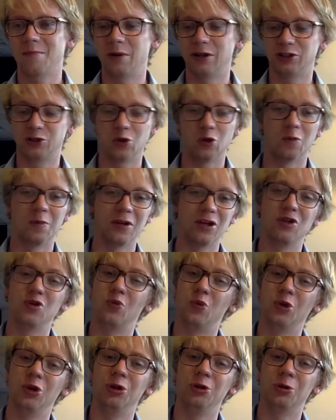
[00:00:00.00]
but school B,
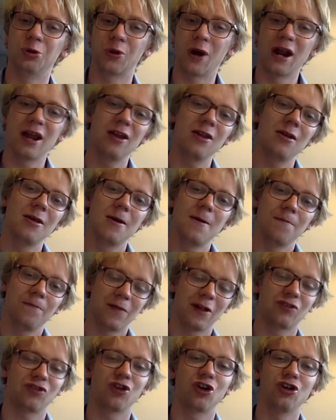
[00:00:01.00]
you'd really regret it,
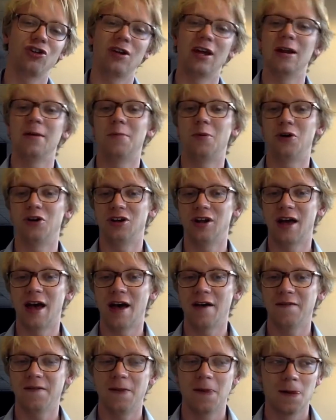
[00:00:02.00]
that's a good data point to
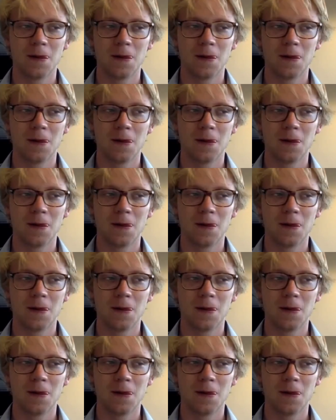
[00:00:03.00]
have.